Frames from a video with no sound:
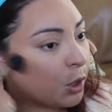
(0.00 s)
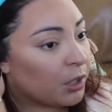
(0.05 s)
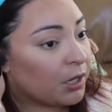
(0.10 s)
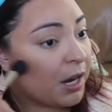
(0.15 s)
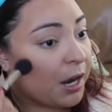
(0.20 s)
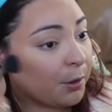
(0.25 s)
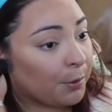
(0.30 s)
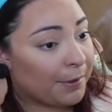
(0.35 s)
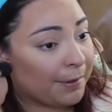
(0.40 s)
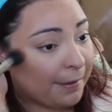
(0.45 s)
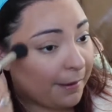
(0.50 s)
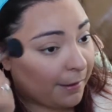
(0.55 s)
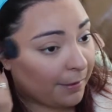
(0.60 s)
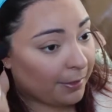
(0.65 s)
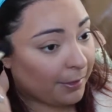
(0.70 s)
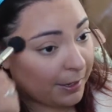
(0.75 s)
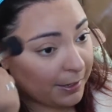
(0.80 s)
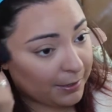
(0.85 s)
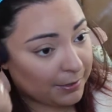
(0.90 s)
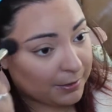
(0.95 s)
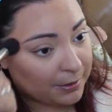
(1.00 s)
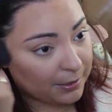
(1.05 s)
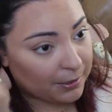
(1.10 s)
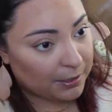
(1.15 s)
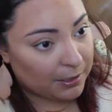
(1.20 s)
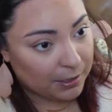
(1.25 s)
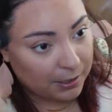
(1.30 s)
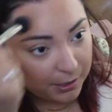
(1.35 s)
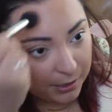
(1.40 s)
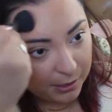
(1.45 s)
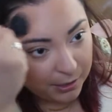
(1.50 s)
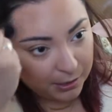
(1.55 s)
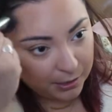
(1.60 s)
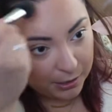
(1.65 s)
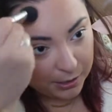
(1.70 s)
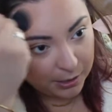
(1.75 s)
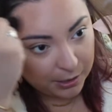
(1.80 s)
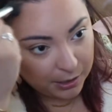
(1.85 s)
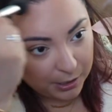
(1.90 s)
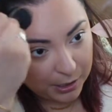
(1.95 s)
on how he highlights
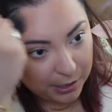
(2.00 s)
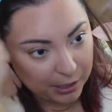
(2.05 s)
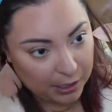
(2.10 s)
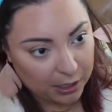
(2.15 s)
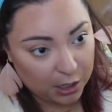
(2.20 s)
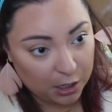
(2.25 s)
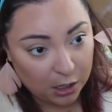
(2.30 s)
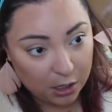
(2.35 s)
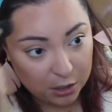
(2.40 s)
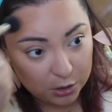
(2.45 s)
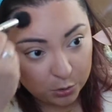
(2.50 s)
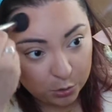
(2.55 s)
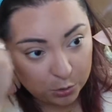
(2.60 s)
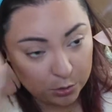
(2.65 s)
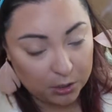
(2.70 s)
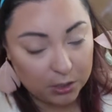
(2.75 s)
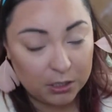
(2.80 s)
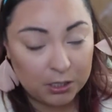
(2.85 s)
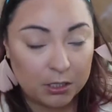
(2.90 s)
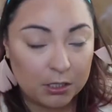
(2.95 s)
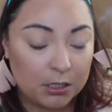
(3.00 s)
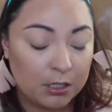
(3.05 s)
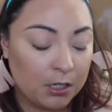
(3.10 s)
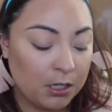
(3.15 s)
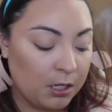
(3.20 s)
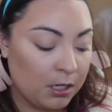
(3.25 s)
and contours,